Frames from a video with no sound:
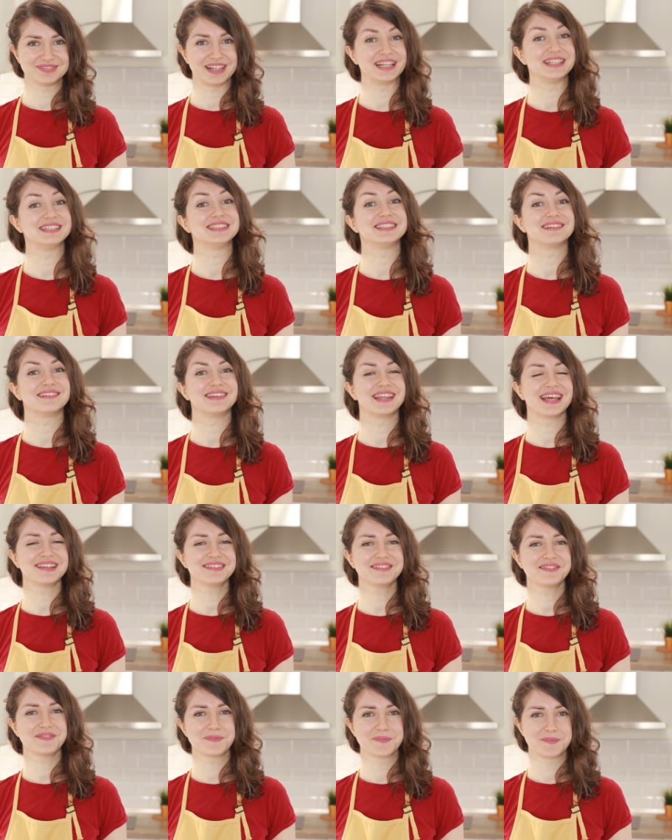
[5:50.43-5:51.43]
Until
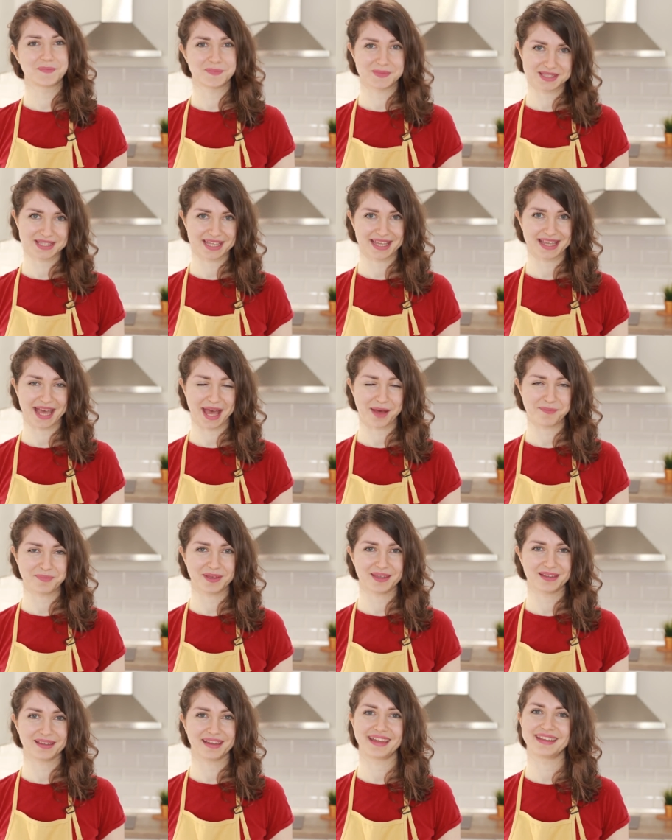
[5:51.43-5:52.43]
then, stay
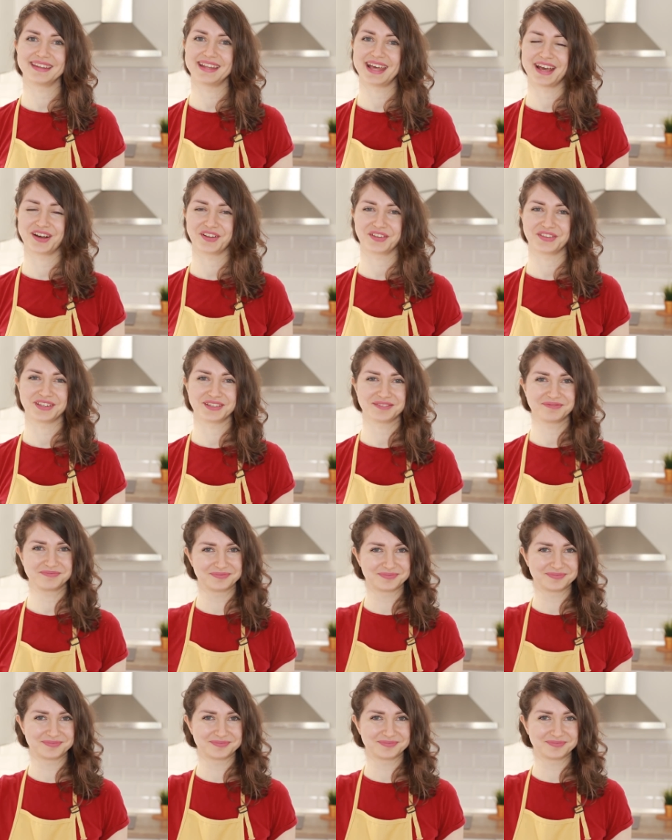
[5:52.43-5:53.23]
happy and healthy.